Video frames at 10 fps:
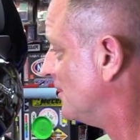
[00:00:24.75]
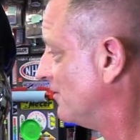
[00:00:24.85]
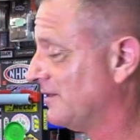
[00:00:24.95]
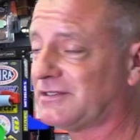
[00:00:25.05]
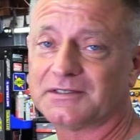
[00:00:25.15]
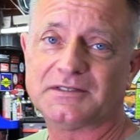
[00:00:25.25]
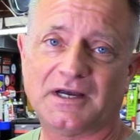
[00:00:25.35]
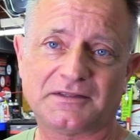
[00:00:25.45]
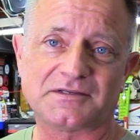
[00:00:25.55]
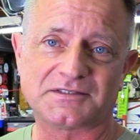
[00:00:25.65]
This is
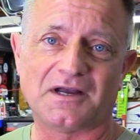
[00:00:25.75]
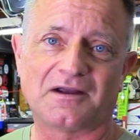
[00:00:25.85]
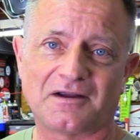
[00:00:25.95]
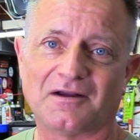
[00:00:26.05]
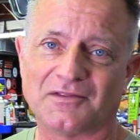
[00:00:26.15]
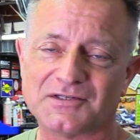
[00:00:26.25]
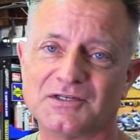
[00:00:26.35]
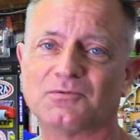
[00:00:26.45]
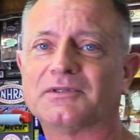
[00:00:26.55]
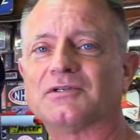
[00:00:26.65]
not the stock car. This
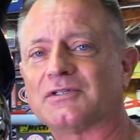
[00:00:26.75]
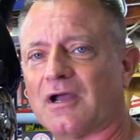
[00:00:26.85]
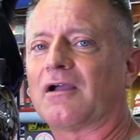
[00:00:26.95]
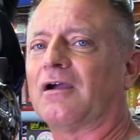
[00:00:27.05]
is what the stock